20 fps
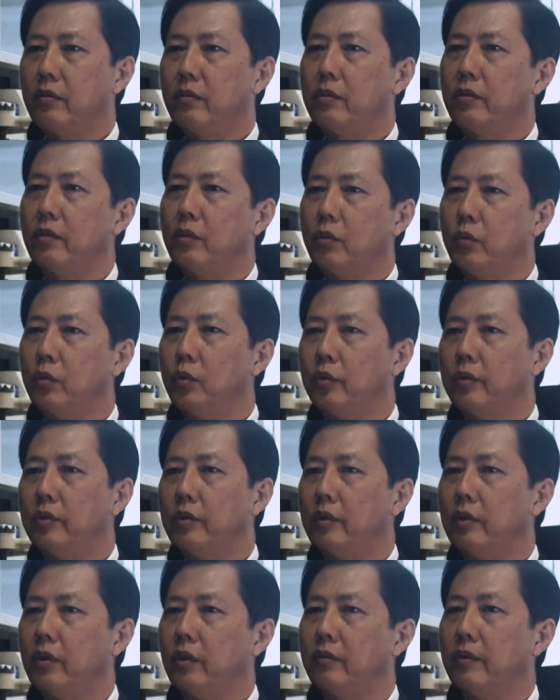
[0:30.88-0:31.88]
to the root
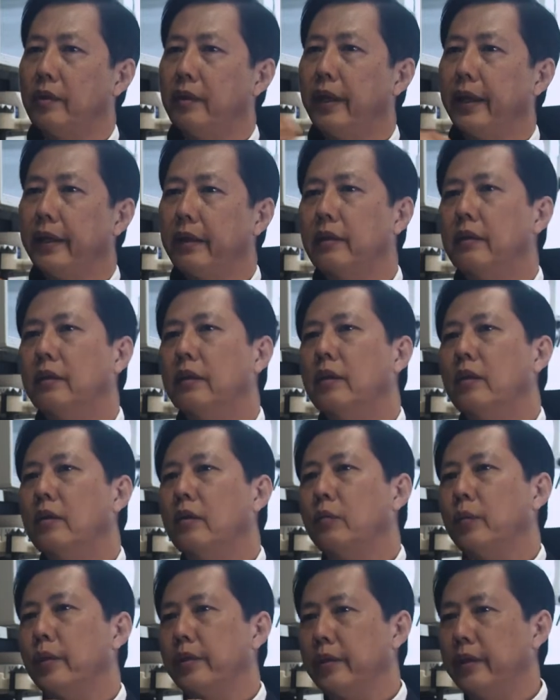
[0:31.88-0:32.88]
of the neck,
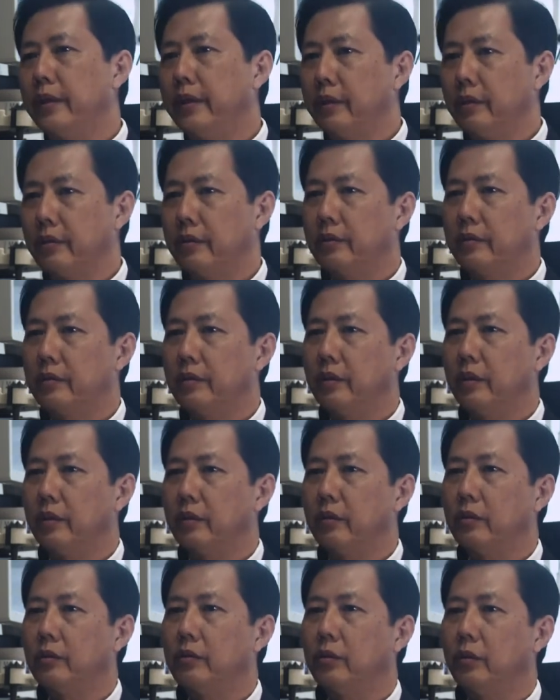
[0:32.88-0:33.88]
which leads
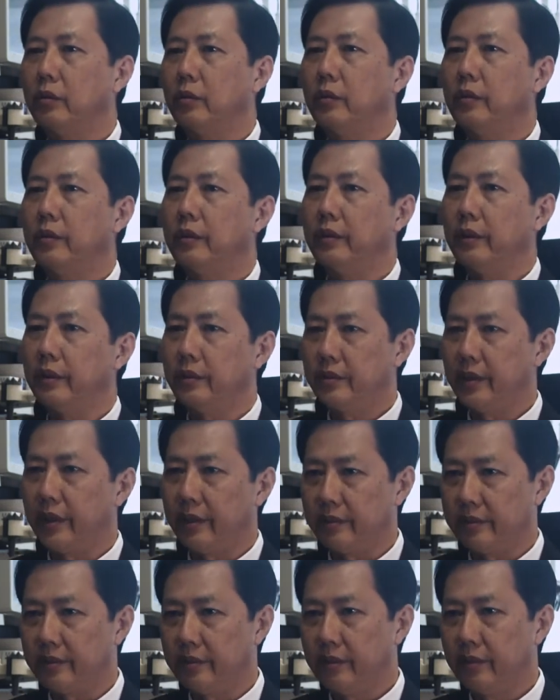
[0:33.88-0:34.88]
into the
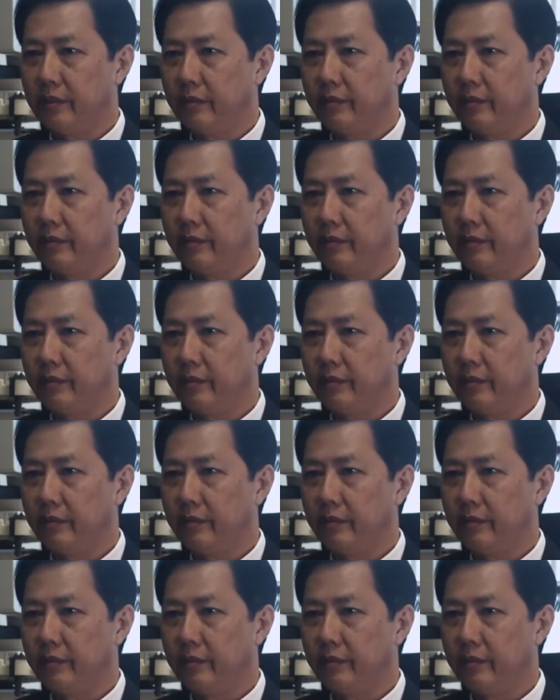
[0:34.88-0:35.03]
chest.